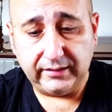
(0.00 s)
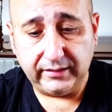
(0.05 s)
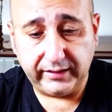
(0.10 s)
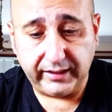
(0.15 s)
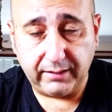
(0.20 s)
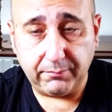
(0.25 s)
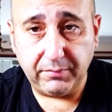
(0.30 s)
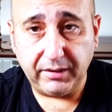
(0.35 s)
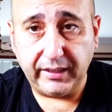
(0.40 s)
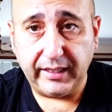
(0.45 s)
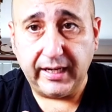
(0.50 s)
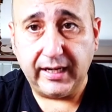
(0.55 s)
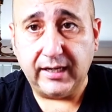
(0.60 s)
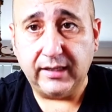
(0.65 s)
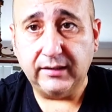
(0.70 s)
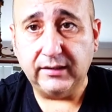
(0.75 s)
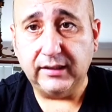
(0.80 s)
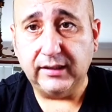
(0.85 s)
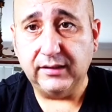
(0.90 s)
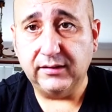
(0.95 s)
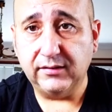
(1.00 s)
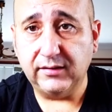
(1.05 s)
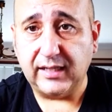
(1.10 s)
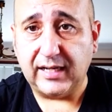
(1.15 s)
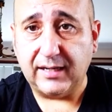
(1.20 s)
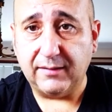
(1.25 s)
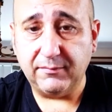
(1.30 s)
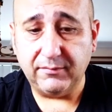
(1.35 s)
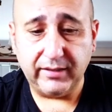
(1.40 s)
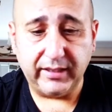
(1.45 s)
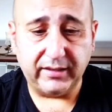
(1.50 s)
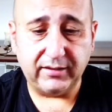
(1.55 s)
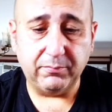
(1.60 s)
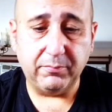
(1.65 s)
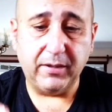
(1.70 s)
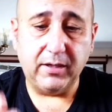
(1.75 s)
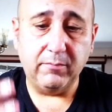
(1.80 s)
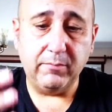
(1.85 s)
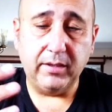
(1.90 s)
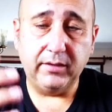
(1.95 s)
to get me out and start
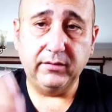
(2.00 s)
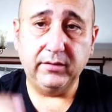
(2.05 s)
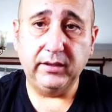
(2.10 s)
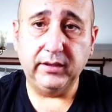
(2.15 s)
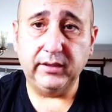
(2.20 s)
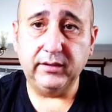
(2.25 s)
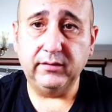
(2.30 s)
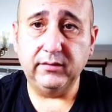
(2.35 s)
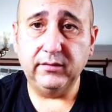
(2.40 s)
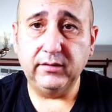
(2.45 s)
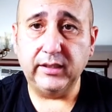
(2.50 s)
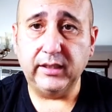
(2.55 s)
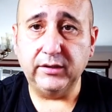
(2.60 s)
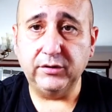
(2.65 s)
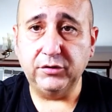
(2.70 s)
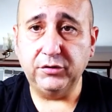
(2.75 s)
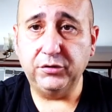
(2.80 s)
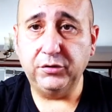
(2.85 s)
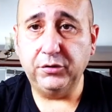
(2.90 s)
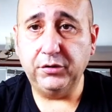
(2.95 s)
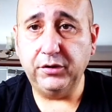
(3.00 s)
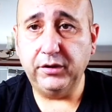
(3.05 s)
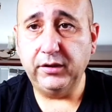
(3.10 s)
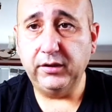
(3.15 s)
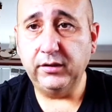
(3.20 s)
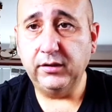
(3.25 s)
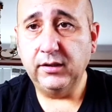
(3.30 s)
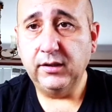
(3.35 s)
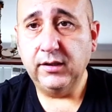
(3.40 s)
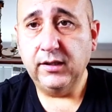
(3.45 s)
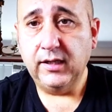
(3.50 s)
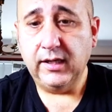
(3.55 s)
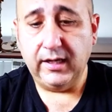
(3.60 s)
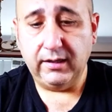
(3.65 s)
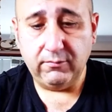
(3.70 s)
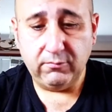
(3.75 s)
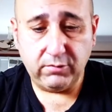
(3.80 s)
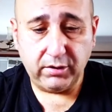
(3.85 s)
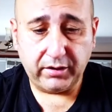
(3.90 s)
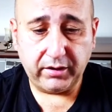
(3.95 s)
experimenting and, and shooting
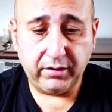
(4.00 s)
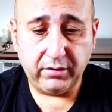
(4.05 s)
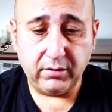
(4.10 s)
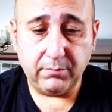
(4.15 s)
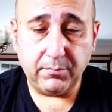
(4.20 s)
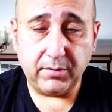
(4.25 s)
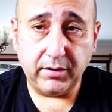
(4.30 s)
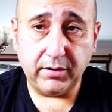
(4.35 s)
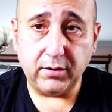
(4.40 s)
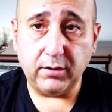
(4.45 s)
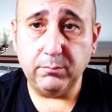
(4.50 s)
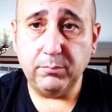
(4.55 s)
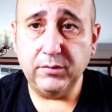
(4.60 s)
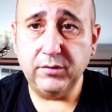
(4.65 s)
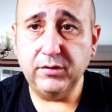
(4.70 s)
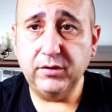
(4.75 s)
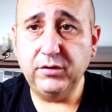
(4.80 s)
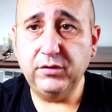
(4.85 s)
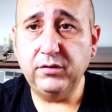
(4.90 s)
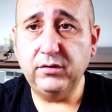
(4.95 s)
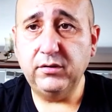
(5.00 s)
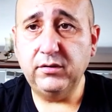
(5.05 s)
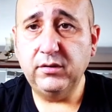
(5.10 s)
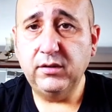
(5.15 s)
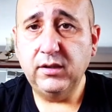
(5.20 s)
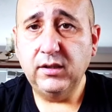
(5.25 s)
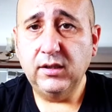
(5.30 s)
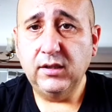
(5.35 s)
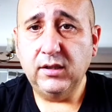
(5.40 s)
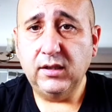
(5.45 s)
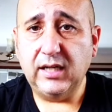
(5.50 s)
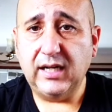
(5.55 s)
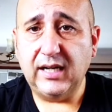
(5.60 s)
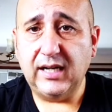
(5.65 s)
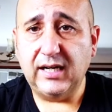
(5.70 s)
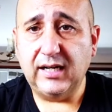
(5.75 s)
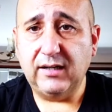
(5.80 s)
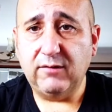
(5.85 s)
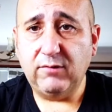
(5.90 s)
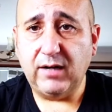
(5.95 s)
and working on my composition
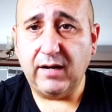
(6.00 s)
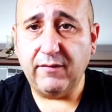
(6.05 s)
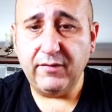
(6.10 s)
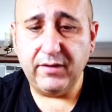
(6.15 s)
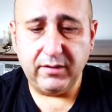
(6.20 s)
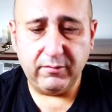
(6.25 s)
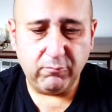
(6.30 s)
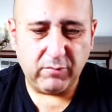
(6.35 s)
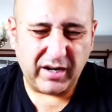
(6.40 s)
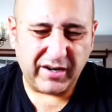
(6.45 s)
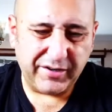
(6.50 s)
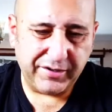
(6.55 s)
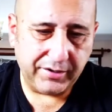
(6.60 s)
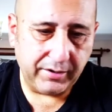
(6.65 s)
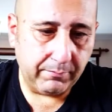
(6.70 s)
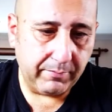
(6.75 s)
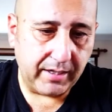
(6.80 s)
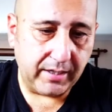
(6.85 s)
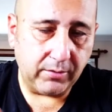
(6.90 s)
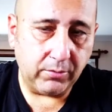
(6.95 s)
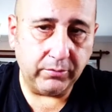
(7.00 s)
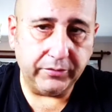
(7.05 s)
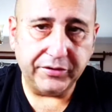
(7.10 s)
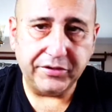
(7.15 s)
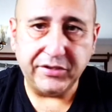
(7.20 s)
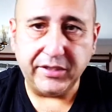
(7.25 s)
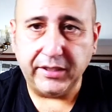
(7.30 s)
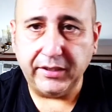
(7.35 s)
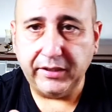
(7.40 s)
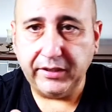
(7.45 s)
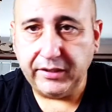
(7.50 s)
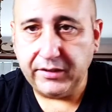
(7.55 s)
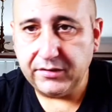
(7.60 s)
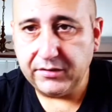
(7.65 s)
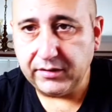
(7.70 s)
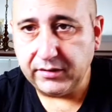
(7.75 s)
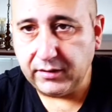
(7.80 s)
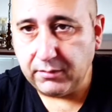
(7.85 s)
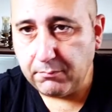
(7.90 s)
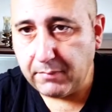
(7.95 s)
uh, rather than worrying about all the settings
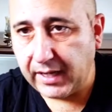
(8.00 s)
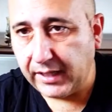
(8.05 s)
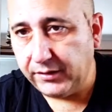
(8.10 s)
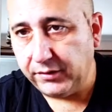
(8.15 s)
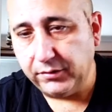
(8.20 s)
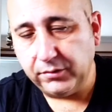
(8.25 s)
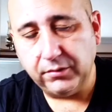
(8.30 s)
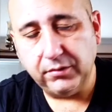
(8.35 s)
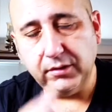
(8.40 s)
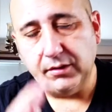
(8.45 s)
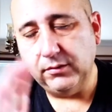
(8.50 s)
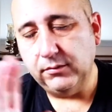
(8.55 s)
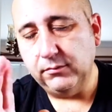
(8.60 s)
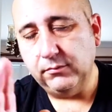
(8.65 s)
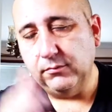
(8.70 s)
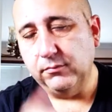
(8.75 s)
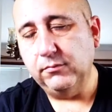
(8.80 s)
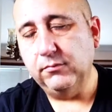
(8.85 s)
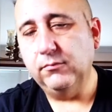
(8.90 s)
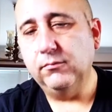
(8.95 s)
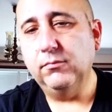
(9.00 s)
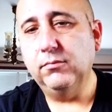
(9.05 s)
and the manual and